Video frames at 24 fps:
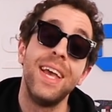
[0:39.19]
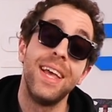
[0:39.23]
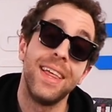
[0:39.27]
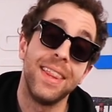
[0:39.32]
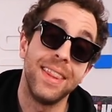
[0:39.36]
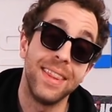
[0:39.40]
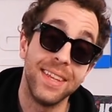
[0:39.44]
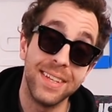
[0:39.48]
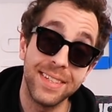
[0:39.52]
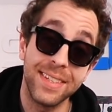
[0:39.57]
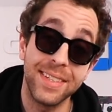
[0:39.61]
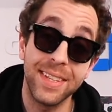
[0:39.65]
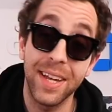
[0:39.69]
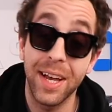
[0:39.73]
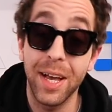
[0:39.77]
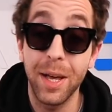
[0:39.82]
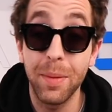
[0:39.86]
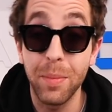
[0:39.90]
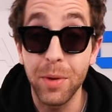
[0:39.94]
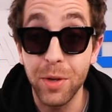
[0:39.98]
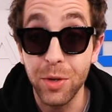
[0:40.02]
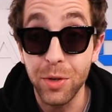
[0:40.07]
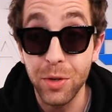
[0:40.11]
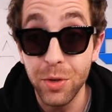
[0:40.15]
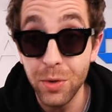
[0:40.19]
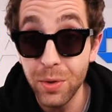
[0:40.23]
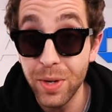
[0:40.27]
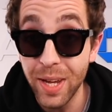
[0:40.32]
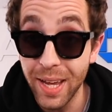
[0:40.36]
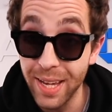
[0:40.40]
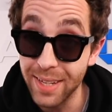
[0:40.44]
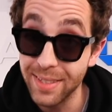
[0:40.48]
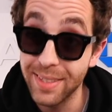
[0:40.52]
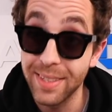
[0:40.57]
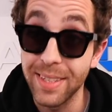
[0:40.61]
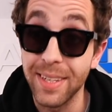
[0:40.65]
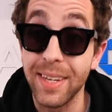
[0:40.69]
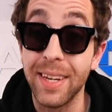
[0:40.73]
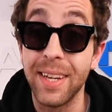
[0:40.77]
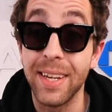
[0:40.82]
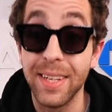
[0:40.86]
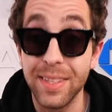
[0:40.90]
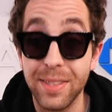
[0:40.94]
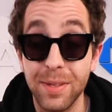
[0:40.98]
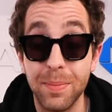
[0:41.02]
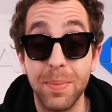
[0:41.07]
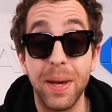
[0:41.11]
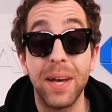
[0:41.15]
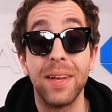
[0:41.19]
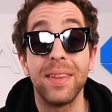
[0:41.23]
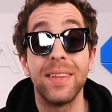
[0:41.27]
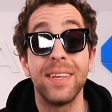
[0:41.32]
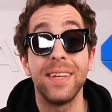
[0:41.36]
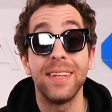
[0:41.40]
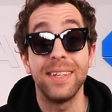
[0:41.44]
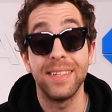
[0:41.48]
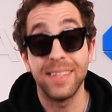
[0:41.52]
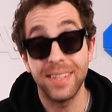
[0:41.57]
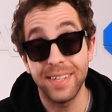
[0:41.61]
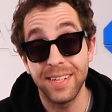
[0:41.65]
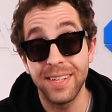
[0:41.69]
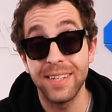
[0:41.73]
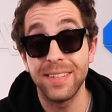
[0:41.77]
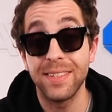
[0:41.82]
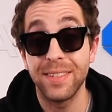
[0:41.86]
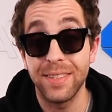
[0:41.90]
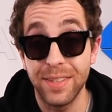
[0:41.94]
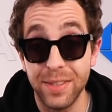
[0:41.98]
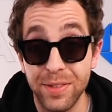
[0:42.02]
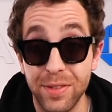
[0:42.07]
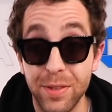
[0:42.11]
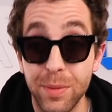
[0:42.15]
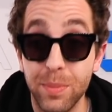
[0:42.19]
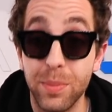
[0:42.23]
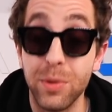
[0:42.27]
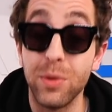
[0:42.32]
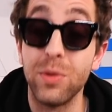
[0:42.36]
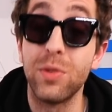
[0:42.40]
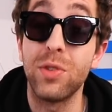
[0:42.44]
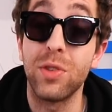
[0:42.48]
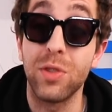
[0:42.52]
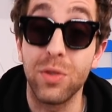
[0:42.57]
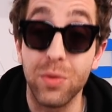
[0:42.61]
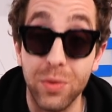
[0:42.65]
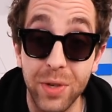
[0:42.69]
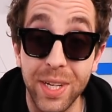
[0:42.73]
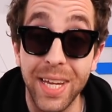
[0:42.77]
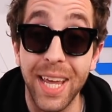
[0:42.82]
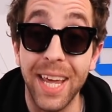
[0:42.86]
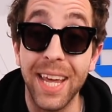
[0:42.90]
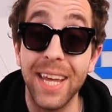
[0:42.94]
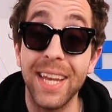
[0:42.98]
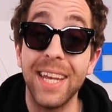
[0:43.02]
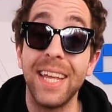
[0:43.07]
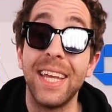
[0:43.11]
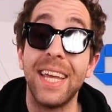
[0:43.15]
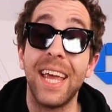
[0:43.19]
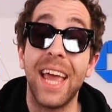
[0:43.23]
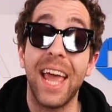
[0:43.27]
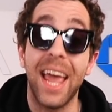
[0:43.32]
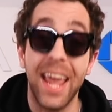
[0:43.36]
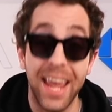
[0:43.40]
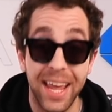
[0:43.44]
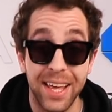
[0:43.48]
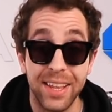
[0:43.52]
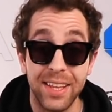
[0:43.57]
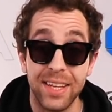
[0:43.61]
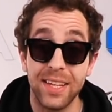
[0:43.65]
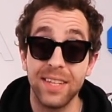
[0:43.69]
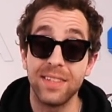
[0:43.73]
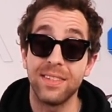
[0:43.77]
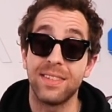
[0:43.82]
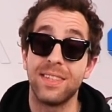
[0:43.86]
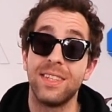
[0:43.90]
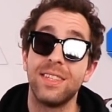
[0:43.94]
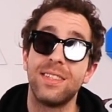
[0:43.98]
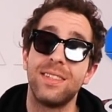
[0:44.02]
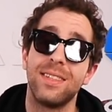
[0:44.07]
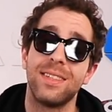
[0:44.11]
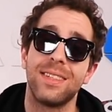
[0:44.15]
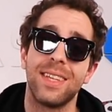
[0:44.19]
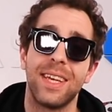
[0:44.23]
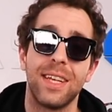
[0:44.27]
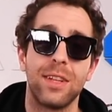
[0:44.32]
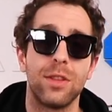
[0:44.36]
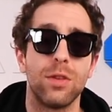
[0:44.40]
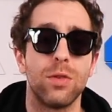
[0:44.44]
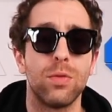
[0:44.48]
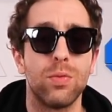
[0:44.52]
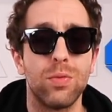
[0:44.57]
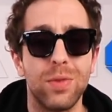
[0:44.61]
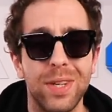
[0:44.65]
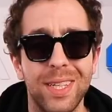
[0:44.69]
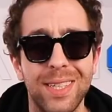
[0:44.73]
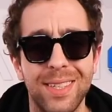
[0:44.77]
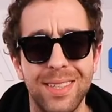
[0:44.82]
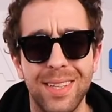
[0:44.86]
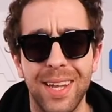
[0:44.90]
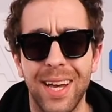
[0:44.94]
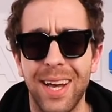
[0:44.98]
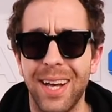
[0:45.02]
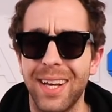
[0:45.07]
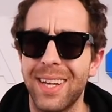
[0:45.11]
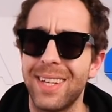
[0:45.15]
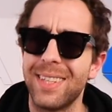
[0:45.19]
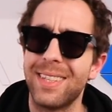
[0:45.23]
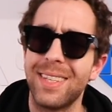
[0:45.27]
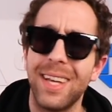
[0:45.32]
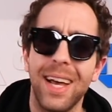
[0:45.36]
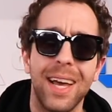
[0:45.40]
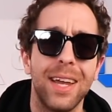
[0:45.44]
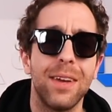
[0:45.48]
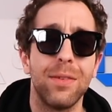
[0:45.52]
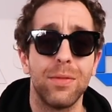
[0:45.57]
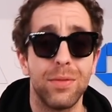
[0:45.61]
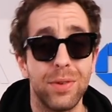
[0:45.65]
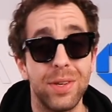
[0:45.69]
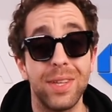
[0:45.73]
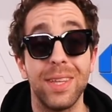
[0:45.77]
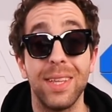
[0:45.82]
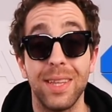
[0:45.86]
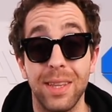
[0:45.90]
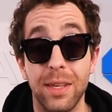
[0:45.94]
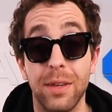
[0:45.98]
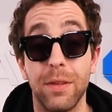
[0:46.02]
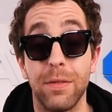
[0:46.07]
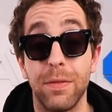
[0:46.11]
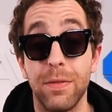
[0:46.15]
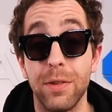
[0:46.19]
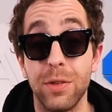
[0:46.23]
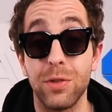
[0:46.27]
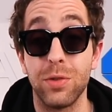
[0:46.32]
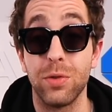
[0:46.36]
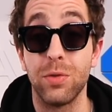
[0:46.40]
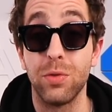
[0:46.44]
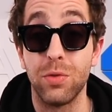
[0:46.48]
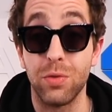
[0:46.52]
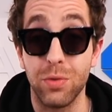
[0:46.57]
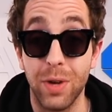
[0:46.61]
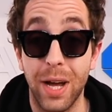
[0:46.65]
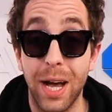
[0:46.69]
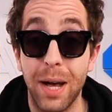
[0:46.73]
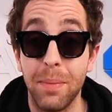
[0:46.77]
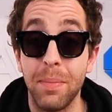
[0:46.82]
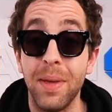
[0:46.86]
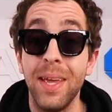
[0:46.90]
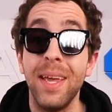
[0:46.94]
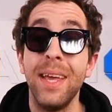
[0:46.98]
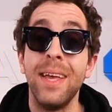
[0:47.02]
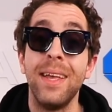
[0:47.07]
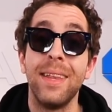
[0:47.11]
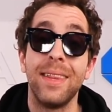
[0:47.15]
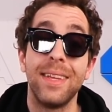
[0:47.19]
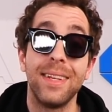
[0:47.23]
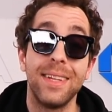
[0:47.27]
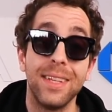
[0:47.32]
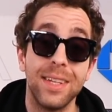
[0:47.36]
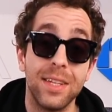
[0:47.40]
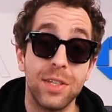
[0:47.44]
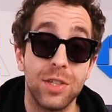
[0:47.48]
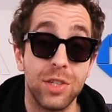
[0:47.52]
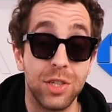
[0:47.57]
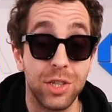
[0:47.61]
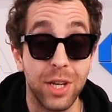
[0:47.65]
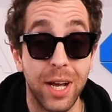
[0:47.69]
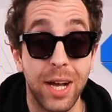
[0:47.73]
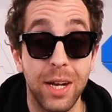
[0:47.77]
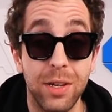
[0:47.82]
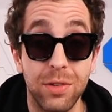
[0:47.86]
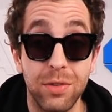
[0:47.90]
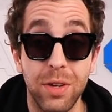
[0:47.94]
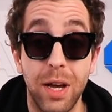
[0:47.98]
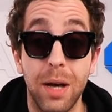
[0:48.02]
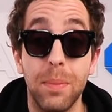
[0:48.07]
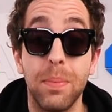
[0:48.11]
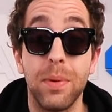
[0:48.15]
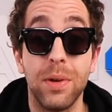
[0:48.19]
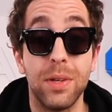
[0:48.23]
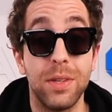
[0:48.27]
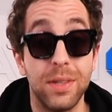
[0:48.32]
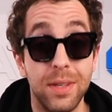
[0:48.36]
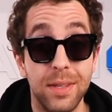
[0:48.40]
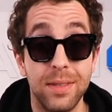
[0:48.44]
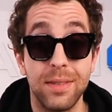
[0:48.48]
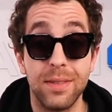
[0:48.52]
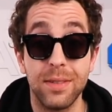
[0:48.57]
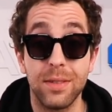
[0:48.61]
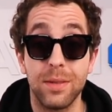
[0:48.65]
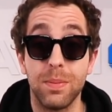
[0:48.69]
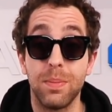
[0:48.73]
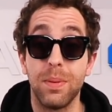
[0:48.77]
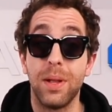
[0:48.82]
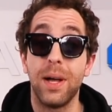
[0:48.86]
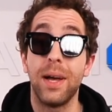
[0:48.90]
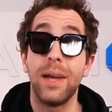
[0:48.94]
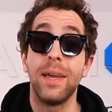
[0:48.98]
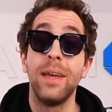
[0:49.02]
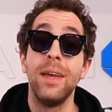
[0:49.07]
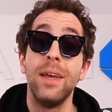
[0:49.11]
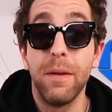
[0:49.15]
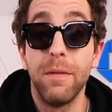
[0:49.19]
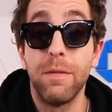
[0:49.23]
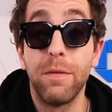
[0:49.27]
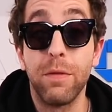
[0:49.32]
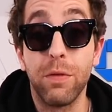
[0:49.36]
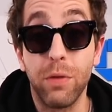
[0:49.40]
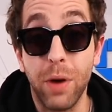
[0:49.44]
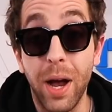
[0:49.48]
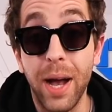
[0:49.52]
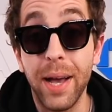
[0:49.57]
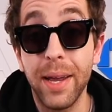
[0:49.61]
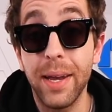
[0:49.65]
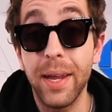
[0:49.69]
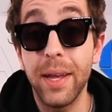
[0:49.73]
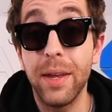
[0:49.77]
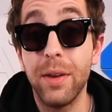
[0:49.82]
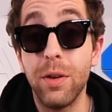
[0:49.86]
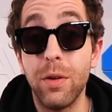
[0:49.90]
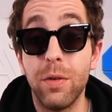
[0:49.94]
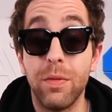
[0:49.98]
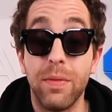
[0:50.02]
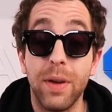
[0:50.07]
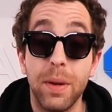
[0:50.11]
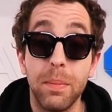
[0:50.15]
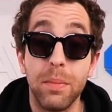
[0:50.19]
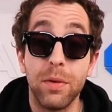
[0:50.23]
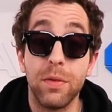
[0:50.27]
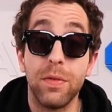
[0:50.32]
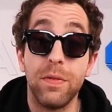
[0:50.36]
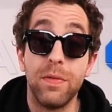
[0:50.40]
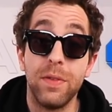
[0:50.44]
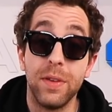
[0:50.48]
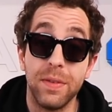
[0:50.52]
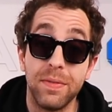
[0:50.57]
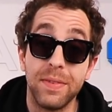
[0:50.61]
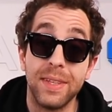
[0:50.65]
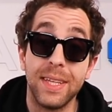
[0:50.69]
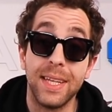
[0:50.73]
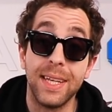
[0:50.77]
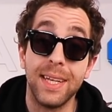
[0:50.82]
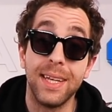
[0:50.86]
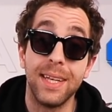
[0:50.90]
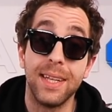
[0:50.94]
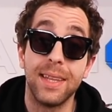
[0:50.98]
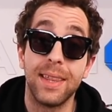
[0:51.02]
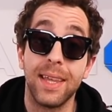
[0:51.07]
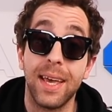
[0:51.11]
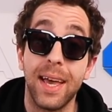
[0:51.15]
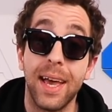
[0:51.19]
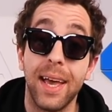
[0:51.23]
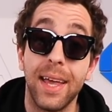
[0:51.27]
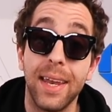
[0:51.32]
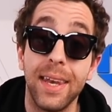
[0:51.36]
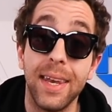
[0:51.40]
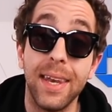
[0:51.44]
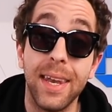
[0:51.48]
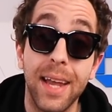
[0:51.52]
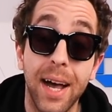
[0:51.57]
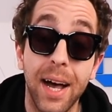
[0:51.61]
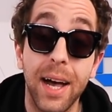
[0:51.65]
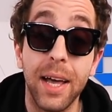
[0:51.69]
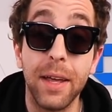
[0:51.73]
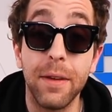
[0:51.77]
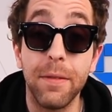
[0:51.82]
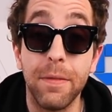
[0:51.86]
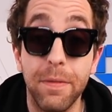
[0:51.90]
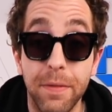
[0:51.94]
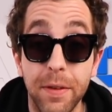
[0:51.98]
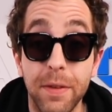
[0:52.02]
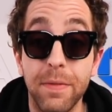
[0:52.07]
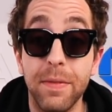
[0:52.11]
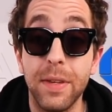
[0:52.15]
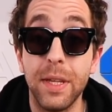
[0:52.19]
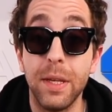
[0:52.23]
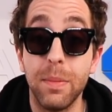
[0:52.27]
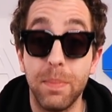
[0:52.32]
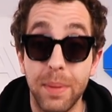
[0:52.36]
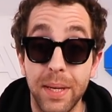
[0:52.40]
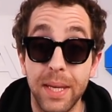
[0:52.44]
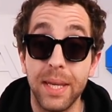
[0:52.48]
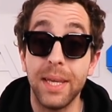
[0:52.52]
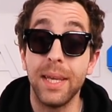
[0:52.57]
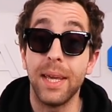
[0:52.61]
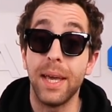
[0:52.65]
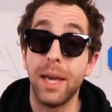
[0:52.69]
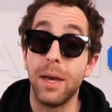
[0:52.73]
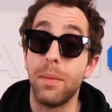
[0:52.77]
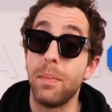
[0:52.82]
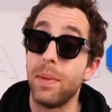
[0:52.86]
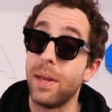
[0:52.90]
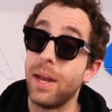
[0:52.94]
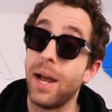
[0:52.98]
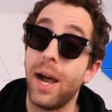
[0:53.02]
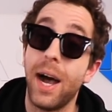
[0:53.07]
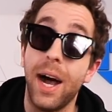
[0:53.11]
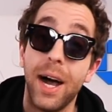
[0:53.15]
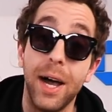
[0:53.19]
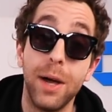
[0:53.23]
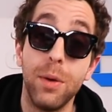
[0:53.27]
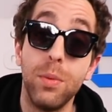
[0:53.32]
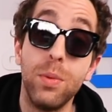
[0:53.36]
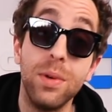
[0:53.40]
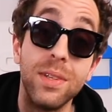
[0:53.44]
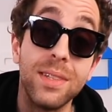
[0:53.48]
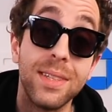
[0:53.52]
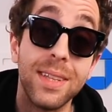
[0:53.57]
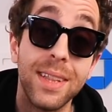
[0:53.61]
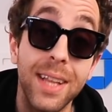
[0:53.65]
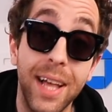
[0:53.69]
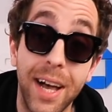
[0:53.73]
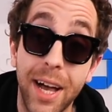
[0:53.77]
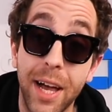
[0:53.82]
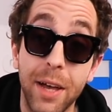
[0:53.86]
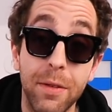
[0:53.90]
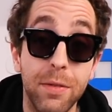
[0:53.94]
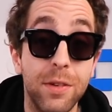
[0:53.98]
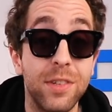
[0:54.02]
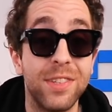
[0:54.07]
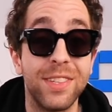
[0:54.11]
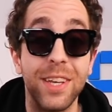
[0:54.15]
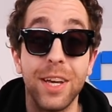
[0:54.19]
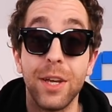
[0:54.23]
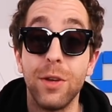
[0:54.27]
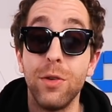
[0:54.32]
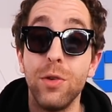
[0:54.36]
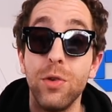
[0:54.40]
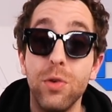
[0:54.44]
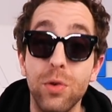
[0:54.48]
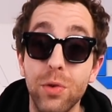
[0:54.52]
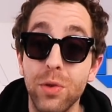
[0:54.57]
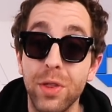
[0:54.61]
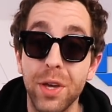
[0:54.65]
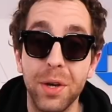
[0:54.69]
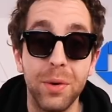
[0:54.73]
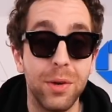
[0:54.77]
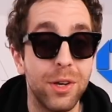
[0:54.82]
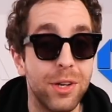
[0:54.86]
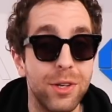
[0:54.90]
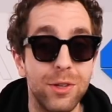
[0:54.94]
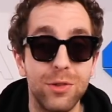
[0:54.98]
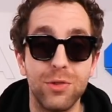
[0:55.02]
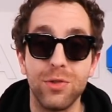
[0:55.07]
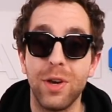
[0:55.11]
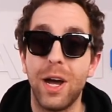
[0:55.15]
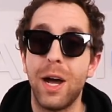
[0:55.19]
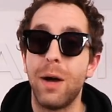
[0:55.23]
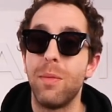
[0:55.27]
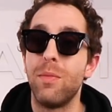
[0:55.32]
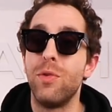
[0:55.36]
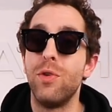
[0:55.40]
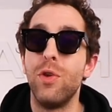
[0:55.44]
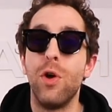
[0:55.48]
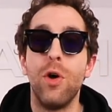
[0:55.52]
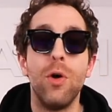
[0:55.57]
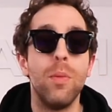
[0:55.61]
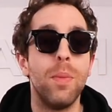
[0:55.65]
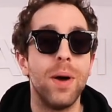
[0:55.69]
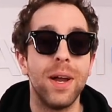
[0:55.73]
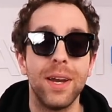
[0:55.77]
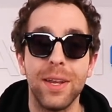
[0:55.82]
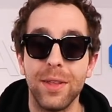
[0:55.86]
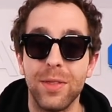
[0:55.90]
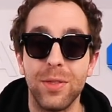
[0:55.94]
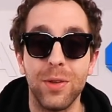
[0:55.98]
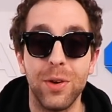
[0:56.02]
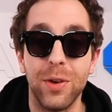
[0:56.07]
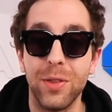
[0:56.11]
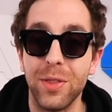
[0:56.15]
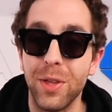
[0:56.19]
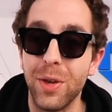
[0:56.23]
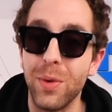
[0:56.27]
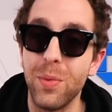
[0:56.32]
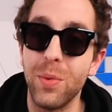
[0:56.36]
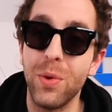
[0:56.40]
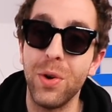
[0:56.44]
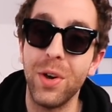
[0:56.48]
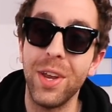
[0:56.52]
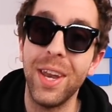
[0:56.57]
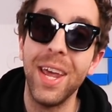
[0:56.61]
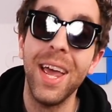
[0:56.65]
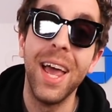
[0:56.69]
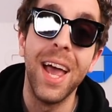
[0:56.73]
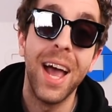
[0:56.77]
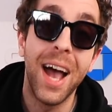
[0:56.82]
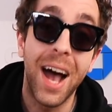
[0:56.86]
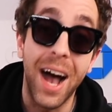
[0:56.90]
This time, you guessed it, it's about the adidas Yeezy Boost 380 Aliens. This is like the restock. It's kind of really the official drop. They did a shock drop on Yeezy Supply Friday, November 15th at 9:50 p.m. and I was live because I knew they were gonna drop. Nobody thought they would.